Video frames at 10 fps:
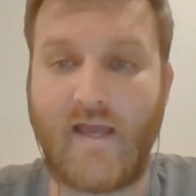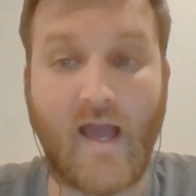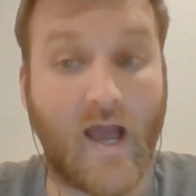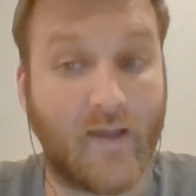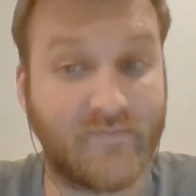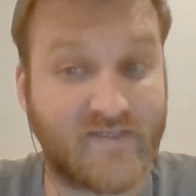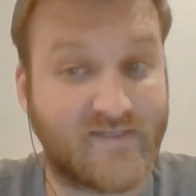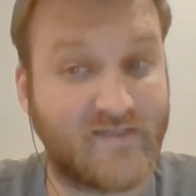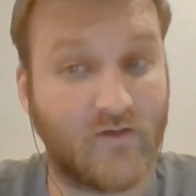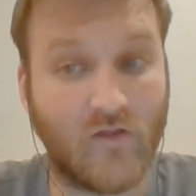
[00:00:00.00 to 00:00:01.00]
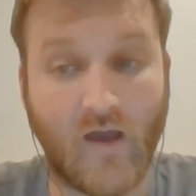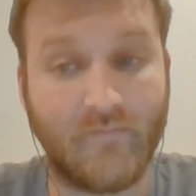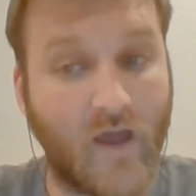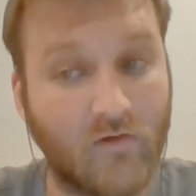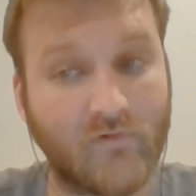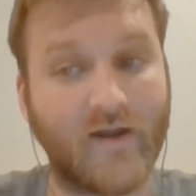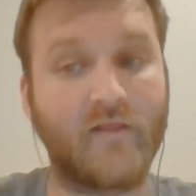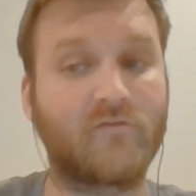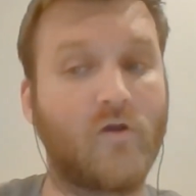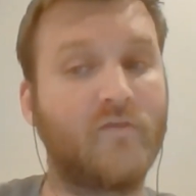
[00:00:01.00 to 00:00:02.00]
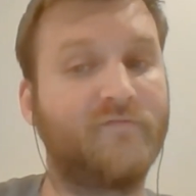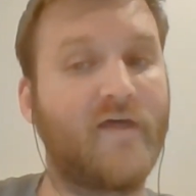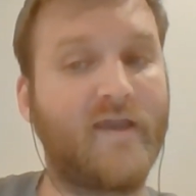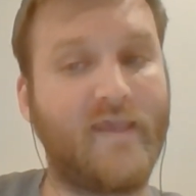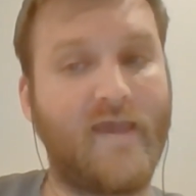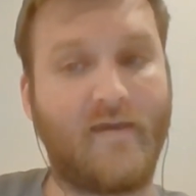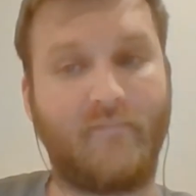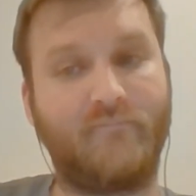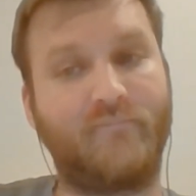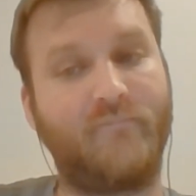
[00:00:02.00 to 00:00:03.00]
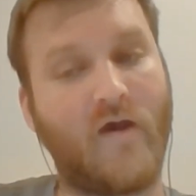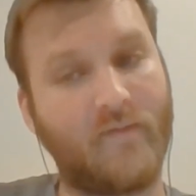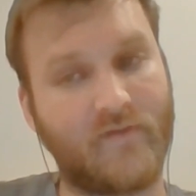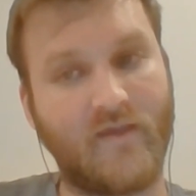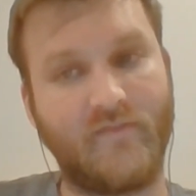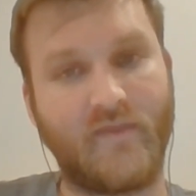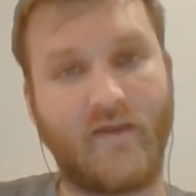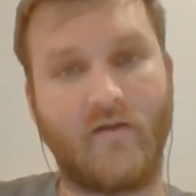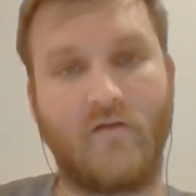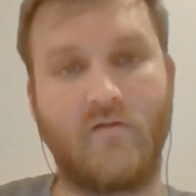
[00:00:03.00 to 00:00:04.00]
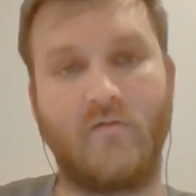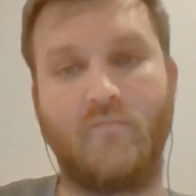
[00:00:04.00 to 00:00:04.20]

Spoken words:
I'm not ready to throw in the flag yet. I'm getting there.